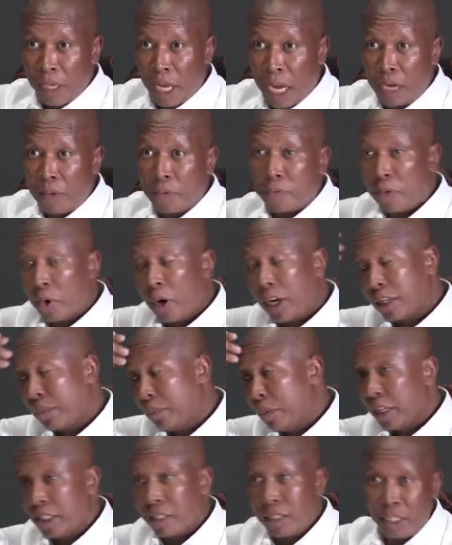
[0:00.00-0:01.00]
And Floyd
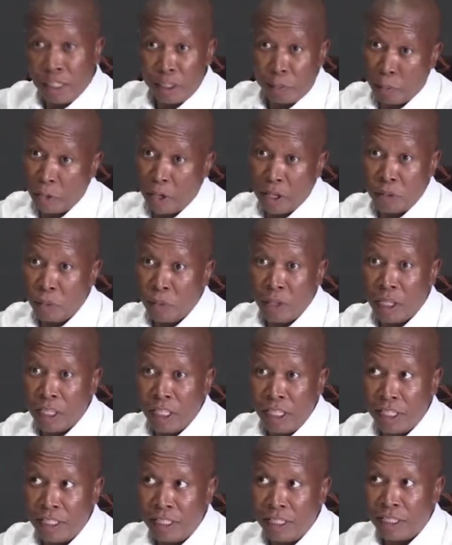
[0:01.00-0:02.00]
makes this point with
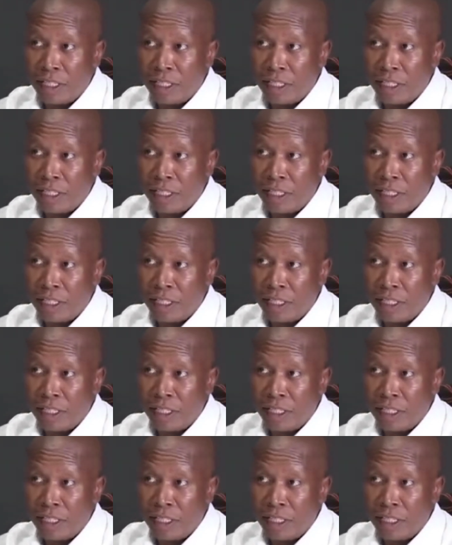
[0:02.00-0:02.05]
ease.